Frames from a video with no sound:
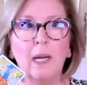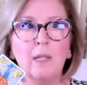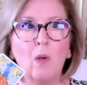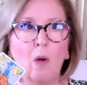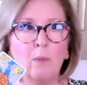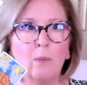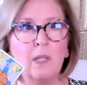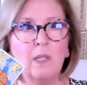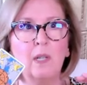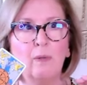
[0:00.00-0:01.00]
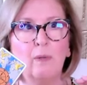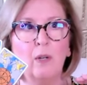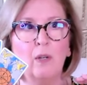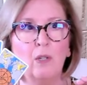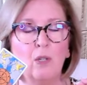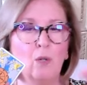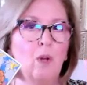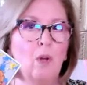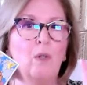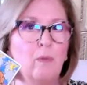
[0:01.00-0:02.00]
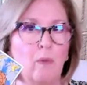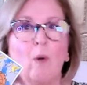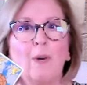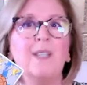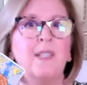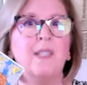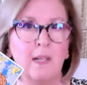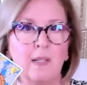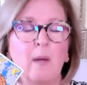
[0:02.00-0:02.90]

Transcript: It's almost as if you know you've already set